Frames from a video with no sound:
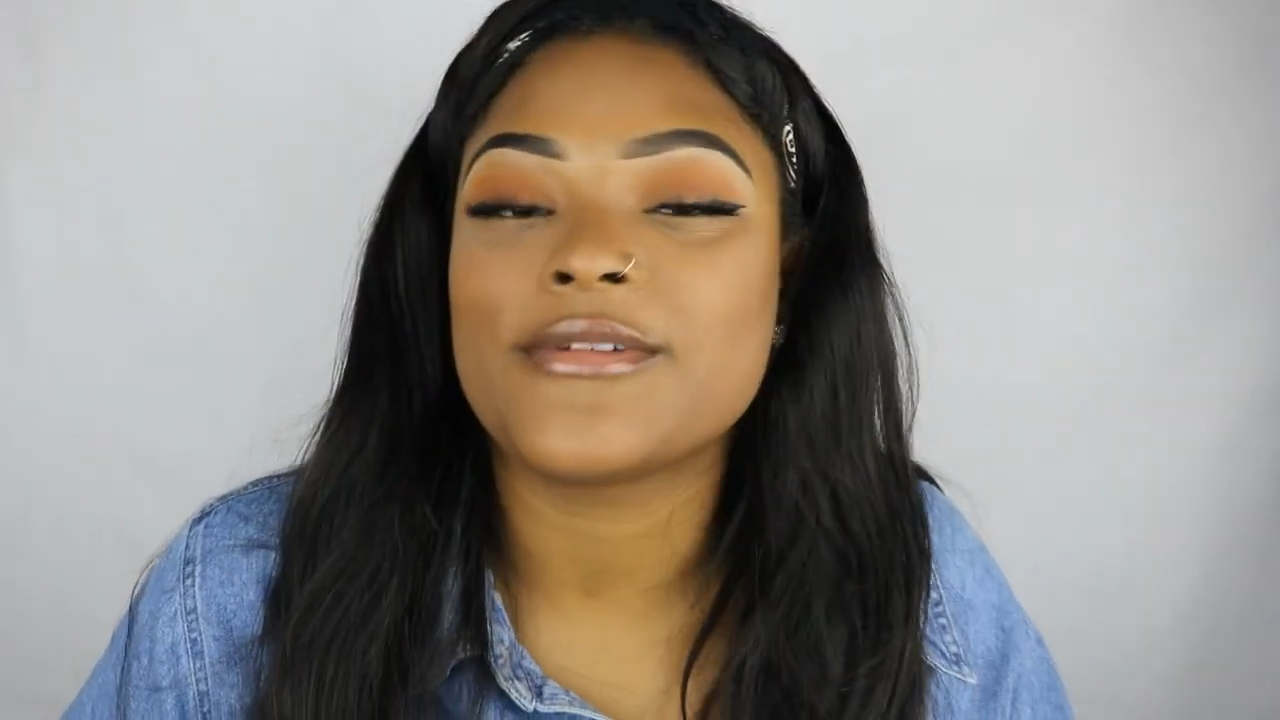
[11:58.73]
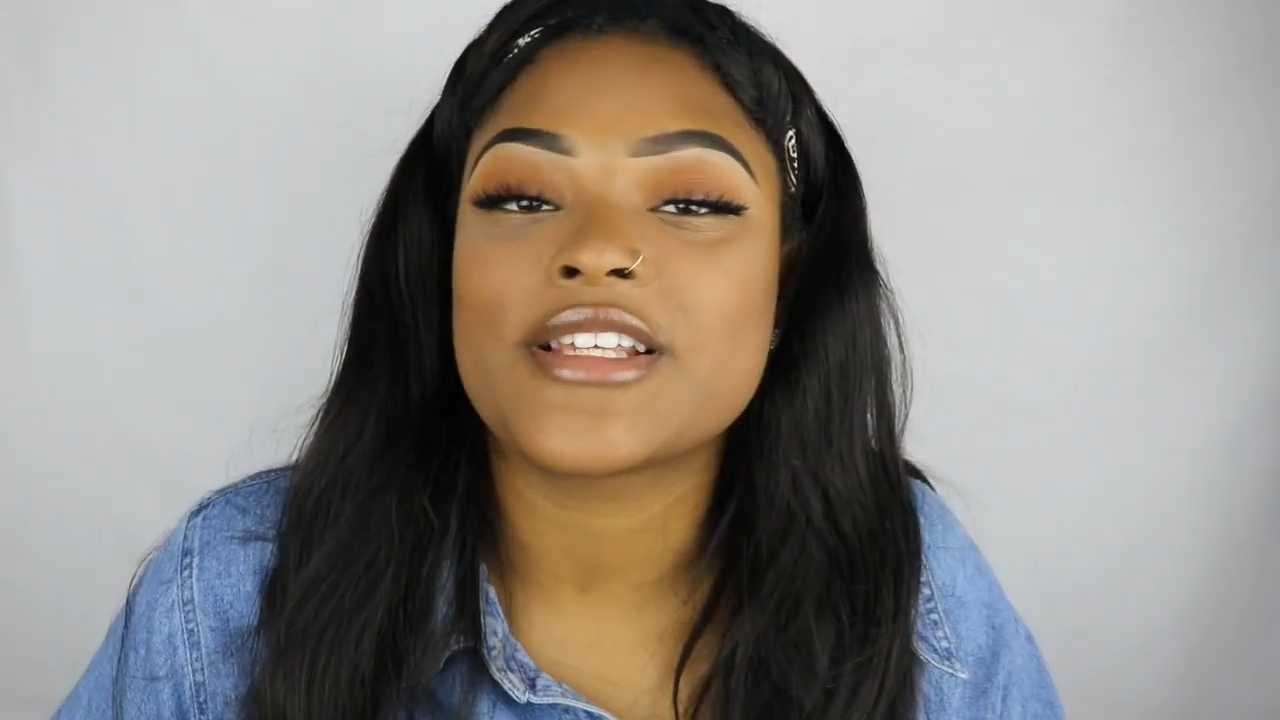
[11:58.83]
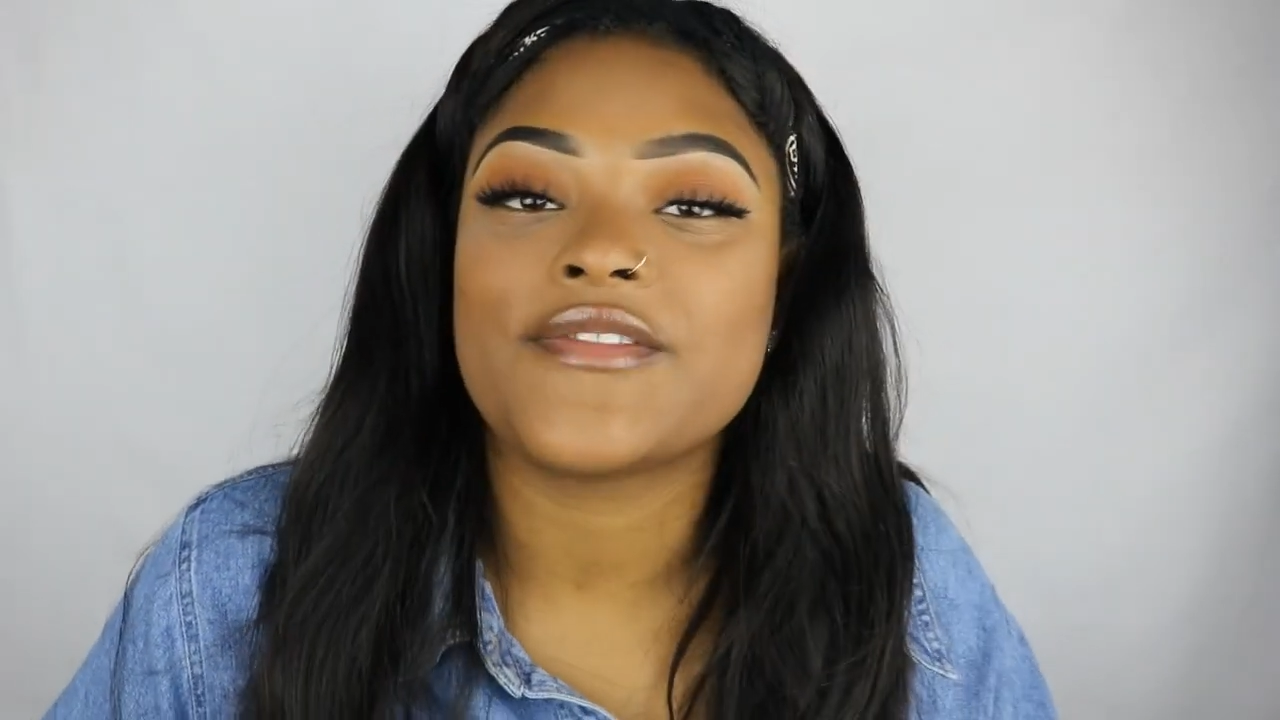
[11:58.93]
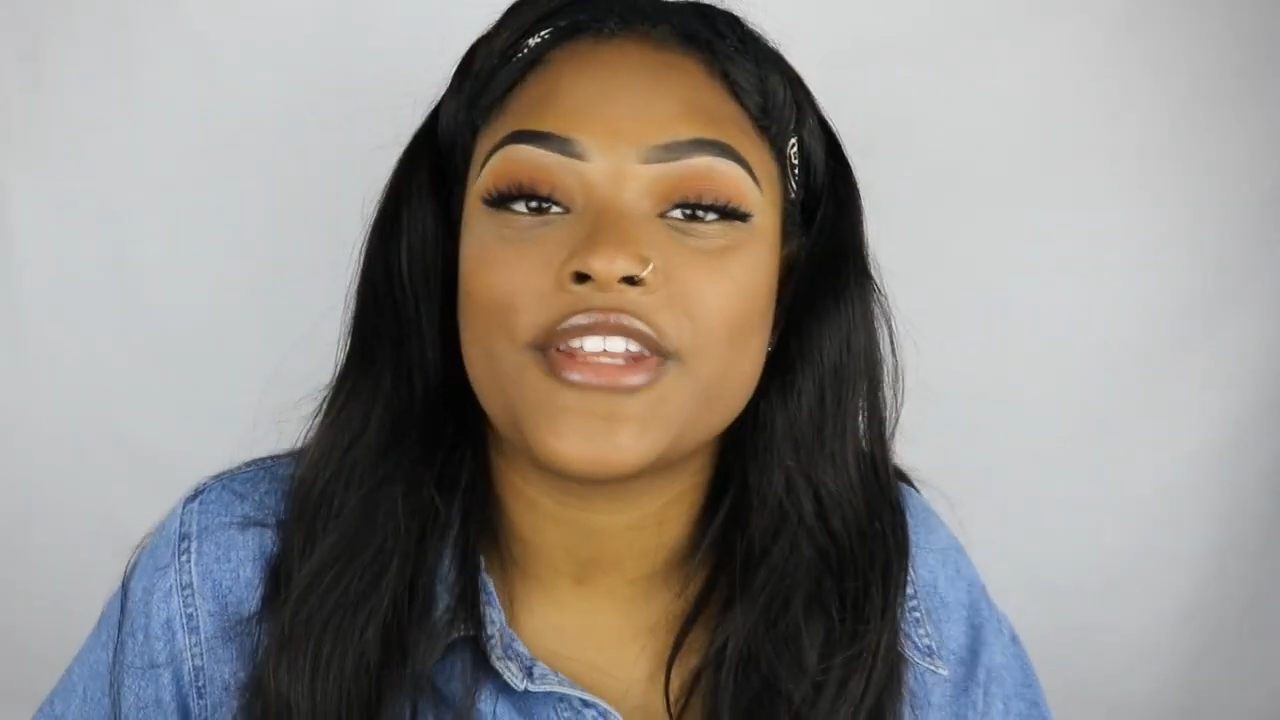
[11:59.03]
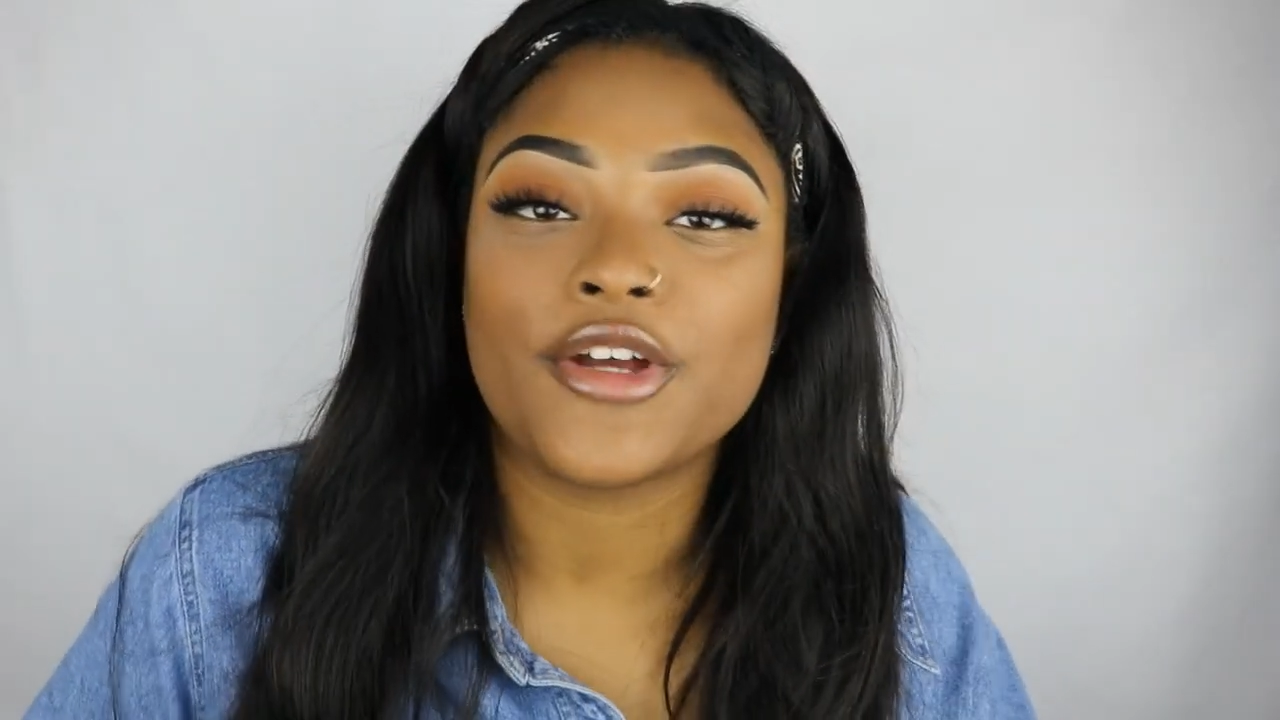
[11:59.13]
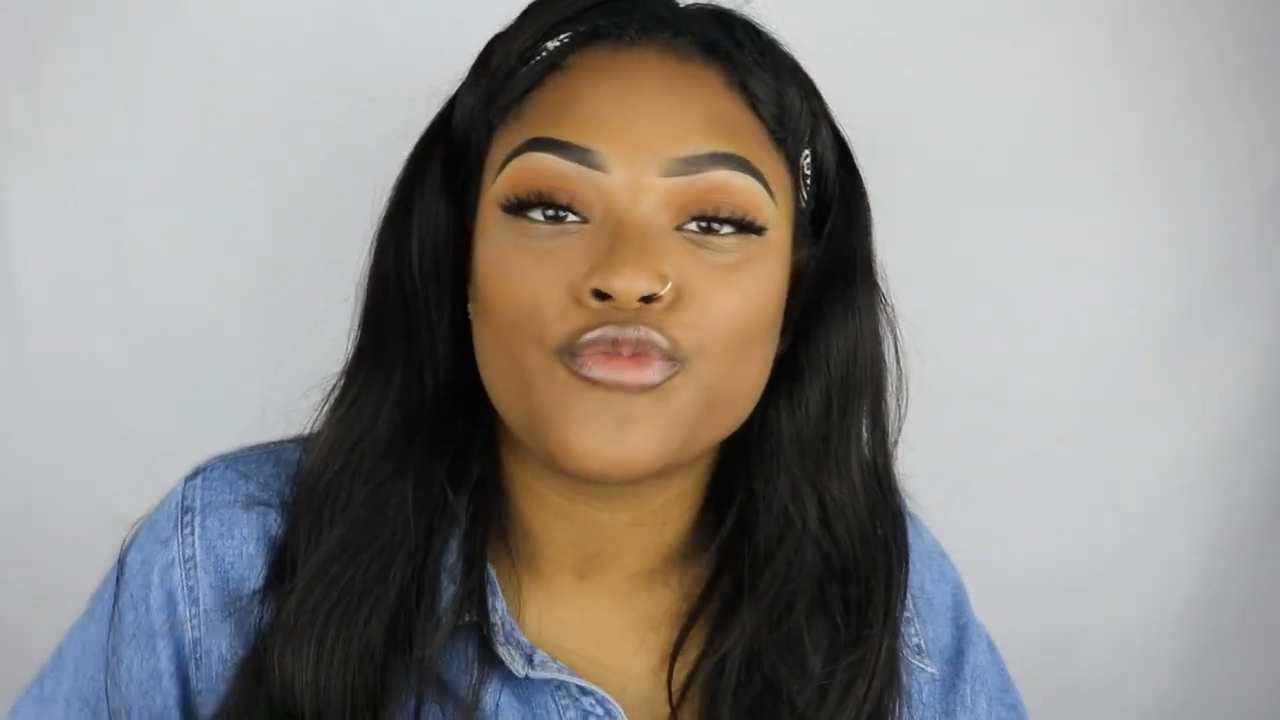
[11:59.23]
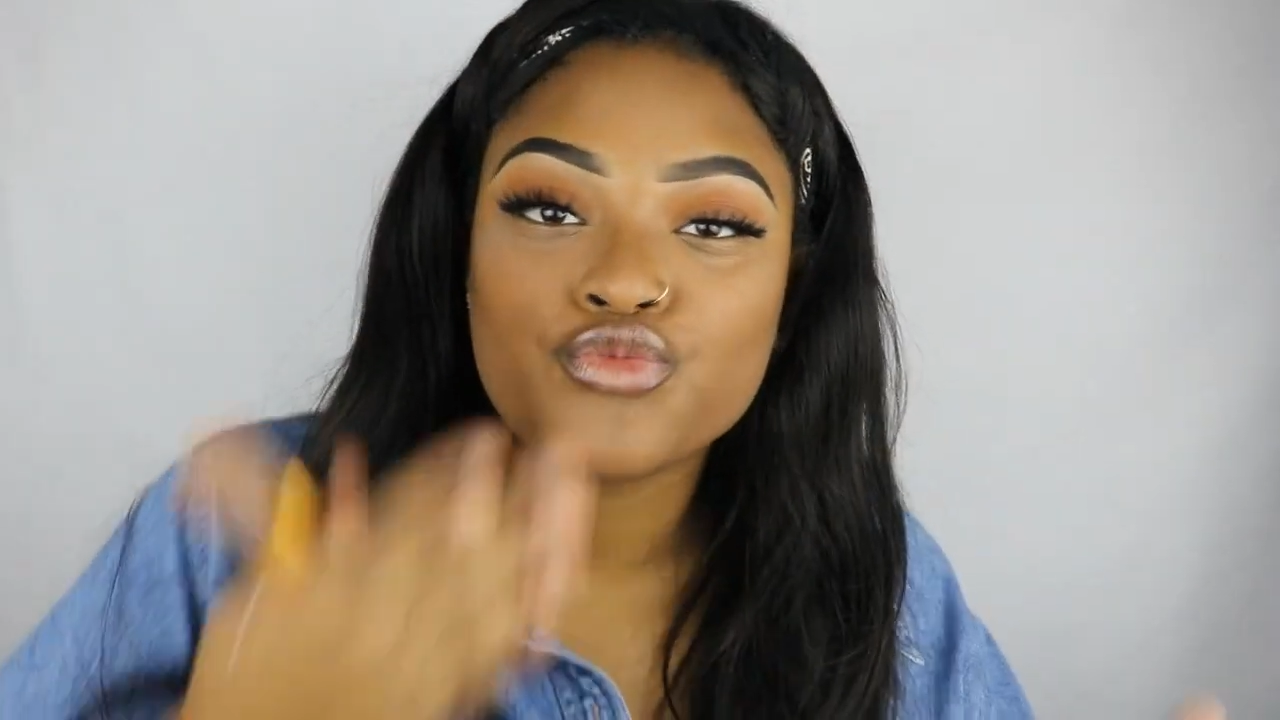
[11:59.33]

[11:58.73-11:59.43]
in my next video.